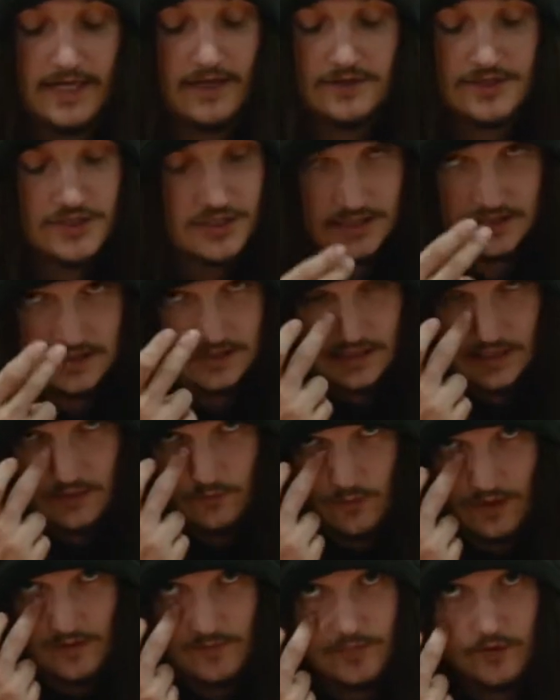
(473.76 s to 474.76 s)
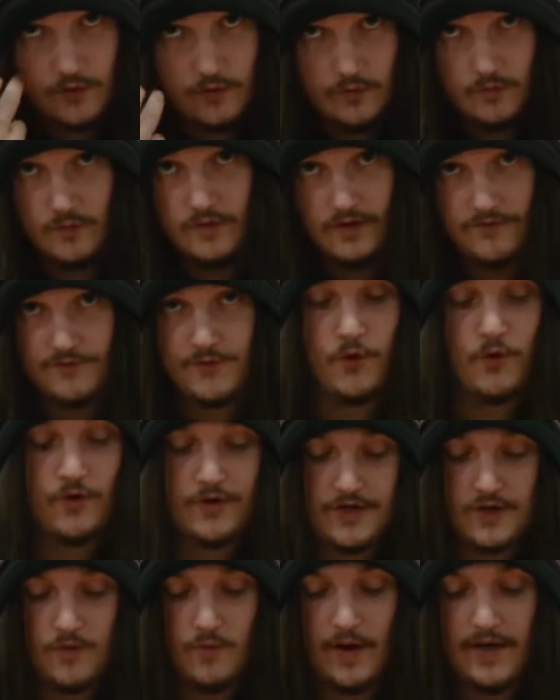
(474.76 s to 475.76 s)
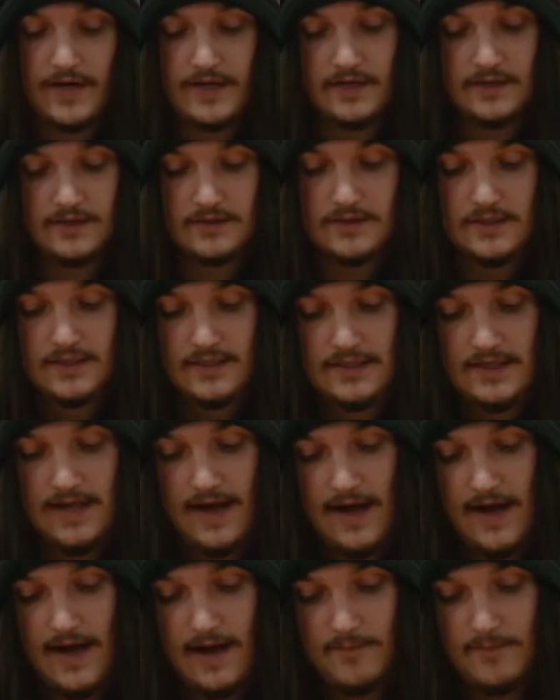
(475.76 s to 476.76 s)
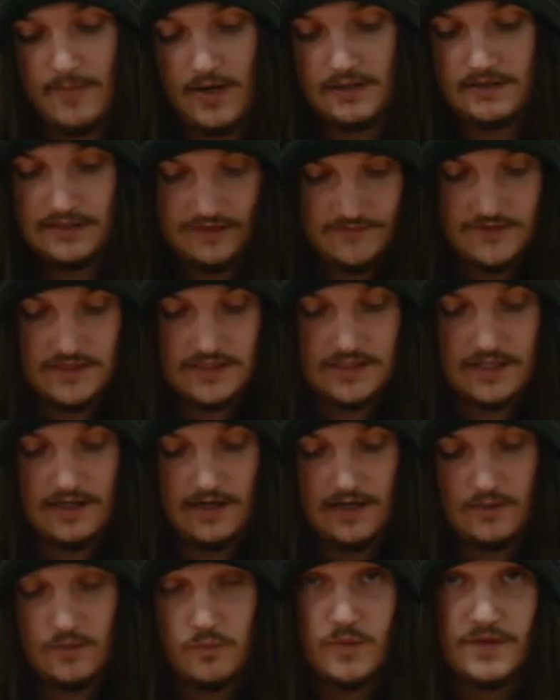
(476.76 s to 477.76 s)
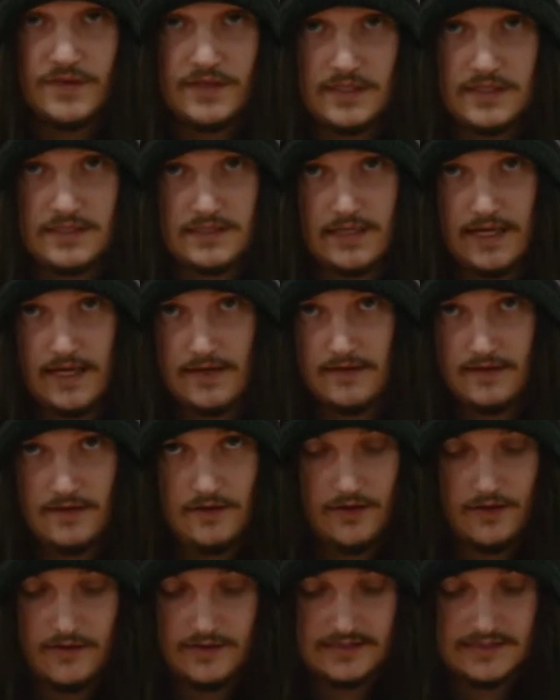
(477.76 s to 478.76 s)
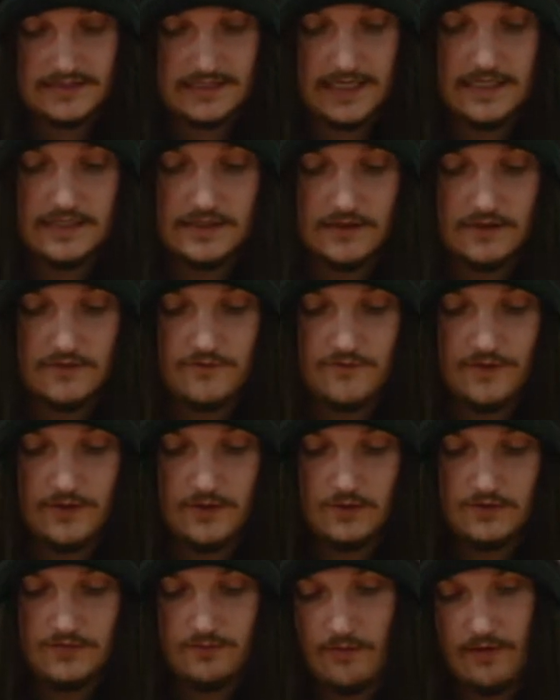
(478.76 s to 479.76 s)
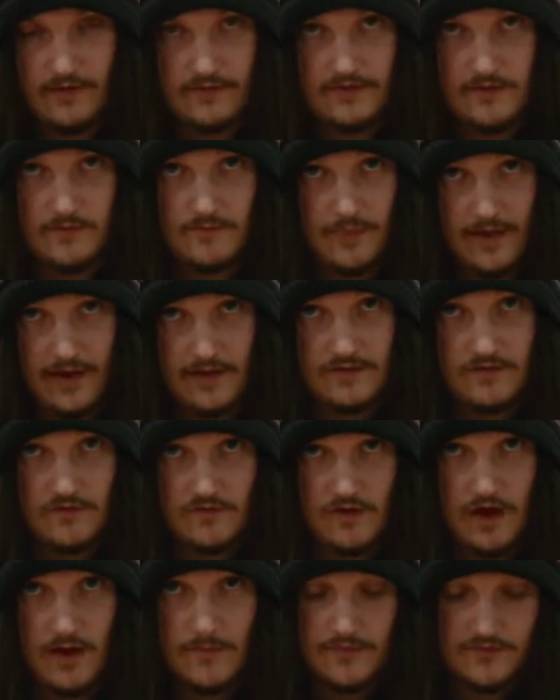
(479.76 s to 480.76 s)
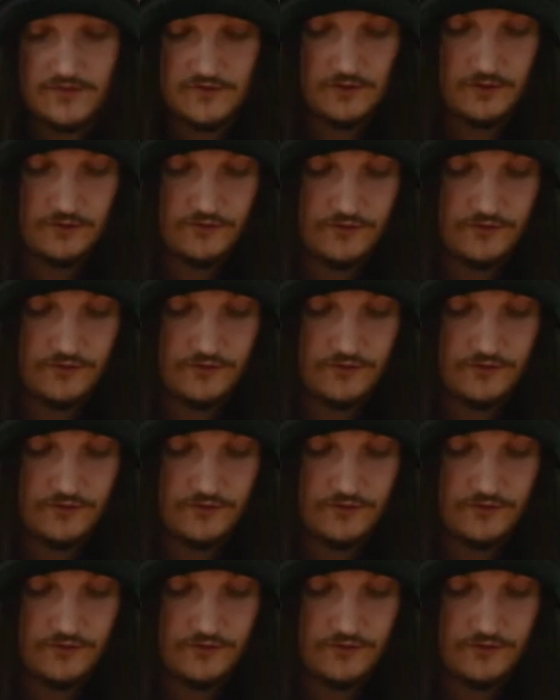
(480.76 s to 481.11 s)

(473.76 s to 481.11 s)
Just instead of 1 blue if you're already awakened. I love this card with this deck. It stays on the field compared to Time Patrol